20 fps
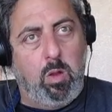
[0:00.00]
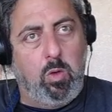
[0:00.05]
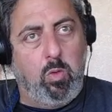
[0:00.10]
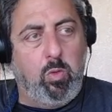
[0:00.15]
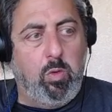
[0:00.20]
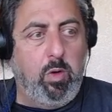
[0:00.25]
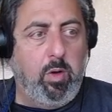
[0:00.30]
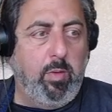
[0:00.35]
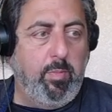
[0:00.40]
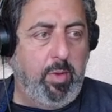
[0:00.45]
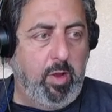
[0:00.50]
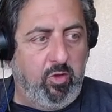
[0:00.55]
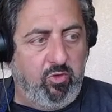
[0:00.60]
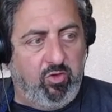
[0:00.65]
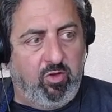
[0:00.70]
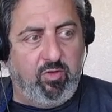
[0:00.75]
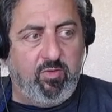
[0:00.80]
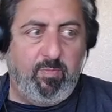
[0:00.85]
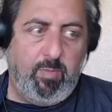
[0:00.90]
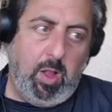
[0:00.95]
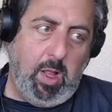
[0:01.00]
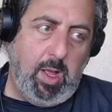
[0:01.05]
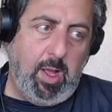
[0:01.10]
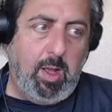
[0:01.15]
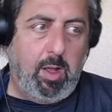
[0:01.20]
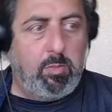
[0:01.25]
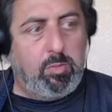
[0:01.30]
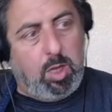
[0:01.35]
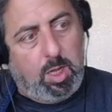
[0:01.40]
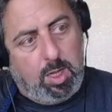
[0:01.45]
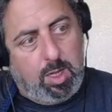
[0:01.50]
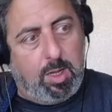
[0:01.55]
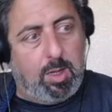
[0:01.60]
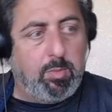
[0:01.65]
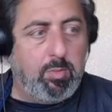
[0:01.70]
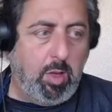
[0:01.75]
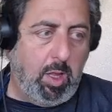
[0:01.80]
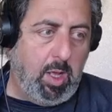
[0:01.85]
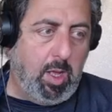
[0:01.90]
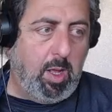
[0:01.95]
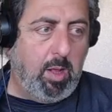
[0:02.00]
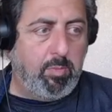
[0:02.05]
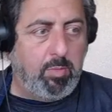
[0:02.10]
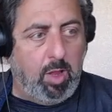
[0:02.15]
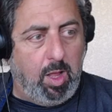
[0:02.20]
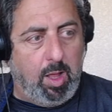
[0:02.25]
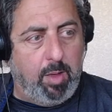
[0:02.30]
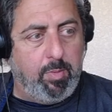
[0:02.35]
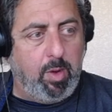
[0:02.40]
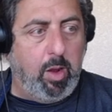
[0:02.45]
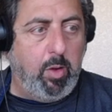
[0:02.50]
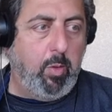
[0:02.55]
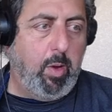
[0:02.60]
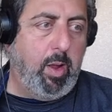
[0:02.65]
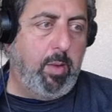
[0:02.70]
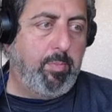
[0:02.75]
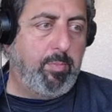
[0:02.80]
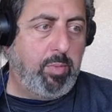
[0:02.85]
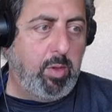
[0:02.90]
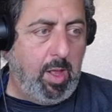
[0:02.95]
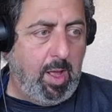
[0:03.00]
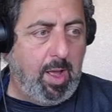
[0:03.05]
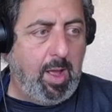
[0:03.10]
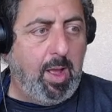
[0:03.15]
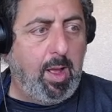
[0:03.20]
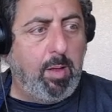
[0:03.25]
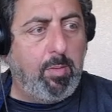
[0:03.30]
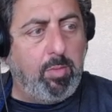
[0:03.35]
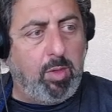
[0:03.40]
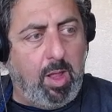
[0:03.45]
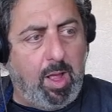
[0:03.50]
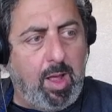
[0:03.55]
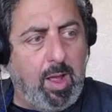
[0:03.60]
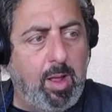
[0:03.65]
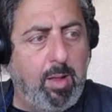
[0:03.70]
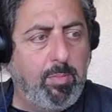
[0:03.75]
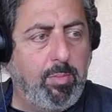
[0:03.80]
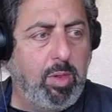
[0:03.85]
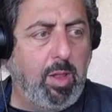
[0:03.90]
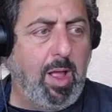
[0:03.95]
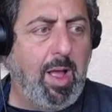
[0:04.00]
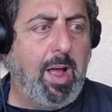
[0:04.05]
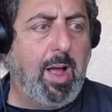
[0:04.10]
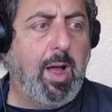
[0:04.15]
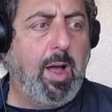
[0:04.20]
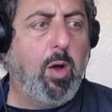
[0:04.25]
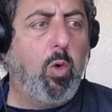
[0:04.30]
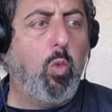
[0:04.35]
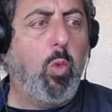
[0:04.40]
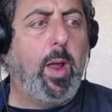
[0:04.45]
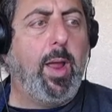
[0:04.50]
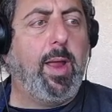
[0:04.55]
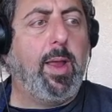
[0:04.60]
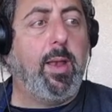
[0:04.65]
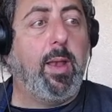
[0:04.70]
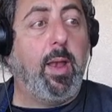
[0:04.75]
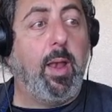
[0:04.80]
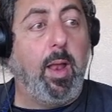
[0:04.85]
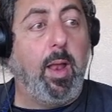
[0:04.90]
would have been just blah, blah, blah, blah, but I went blah, blah, blah, wait,